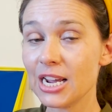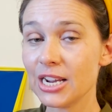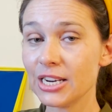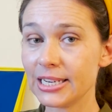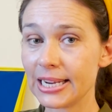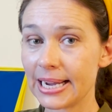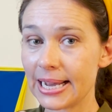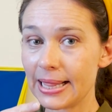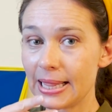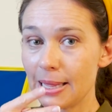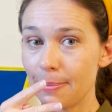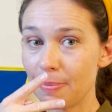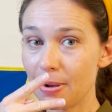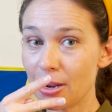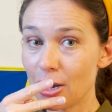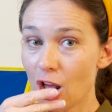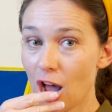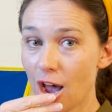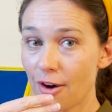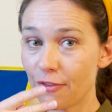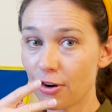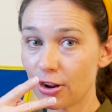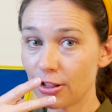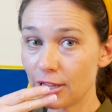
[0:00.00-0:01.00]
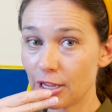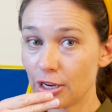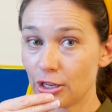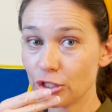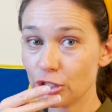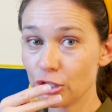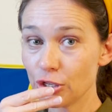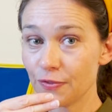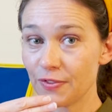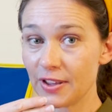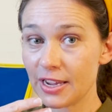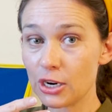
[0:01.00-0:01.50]
to clip it off, our little
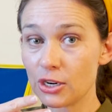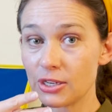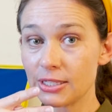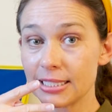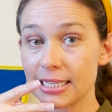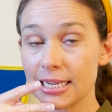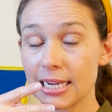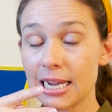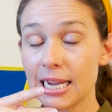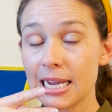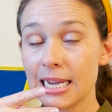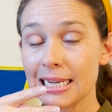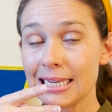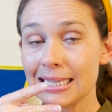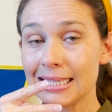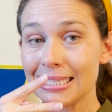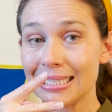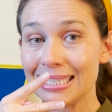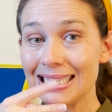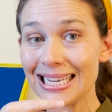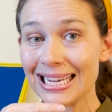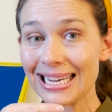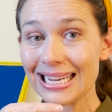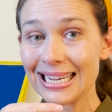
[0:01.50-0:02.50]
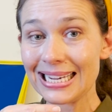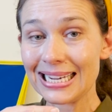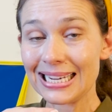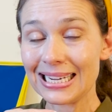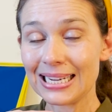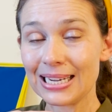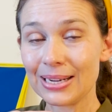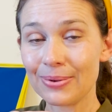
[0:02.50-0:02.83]
two fingers. Yee.